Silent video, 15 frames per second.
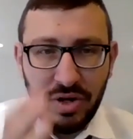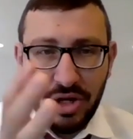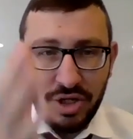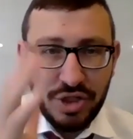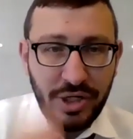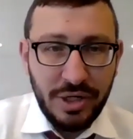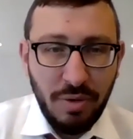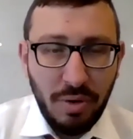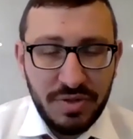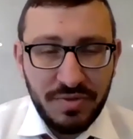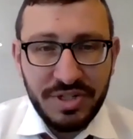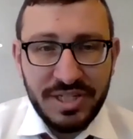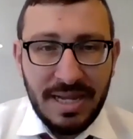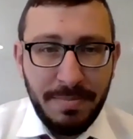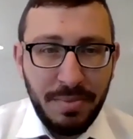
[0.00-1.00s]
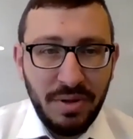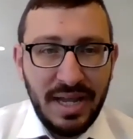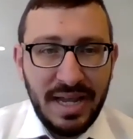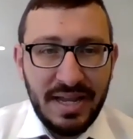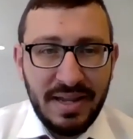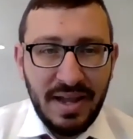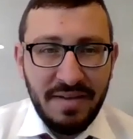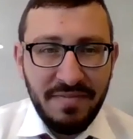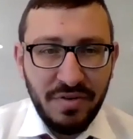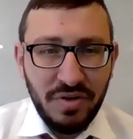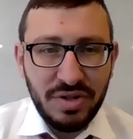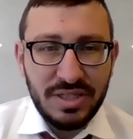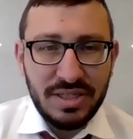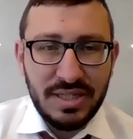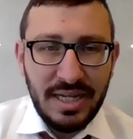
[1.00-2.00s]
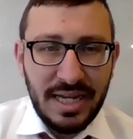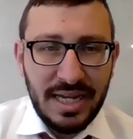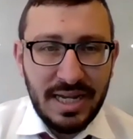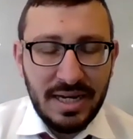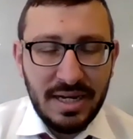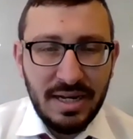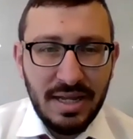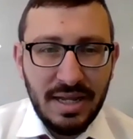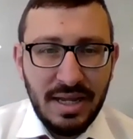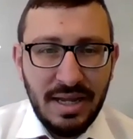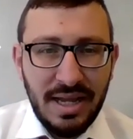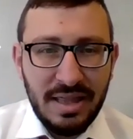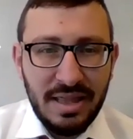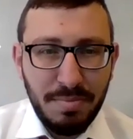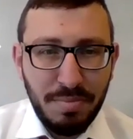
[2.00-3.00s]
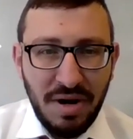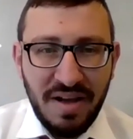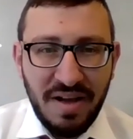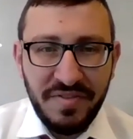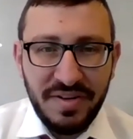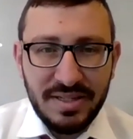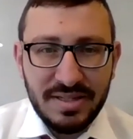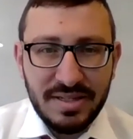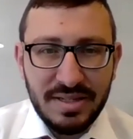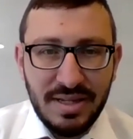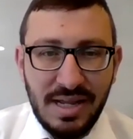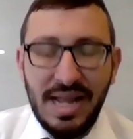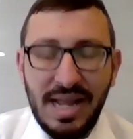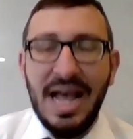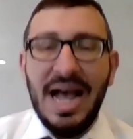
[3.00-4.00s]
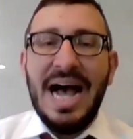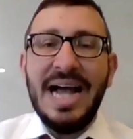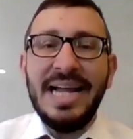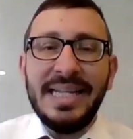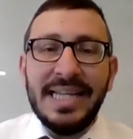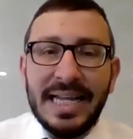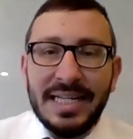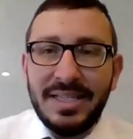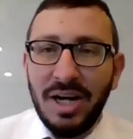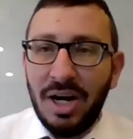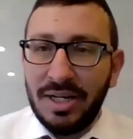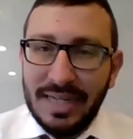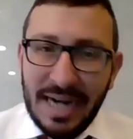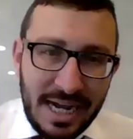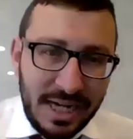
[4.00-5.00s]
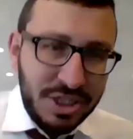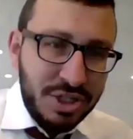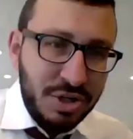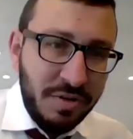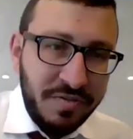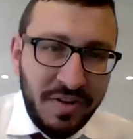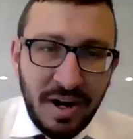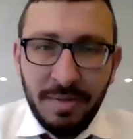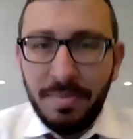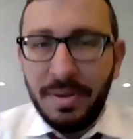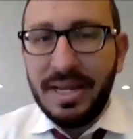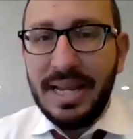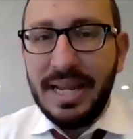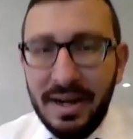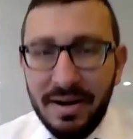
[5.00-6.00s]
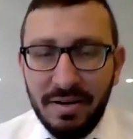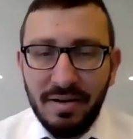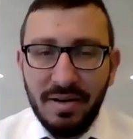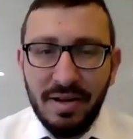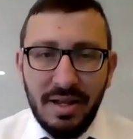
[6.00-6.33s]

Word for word: So he quotes, for example, a, a verse in in the Prophet, Hayitaka shofar ba'ir.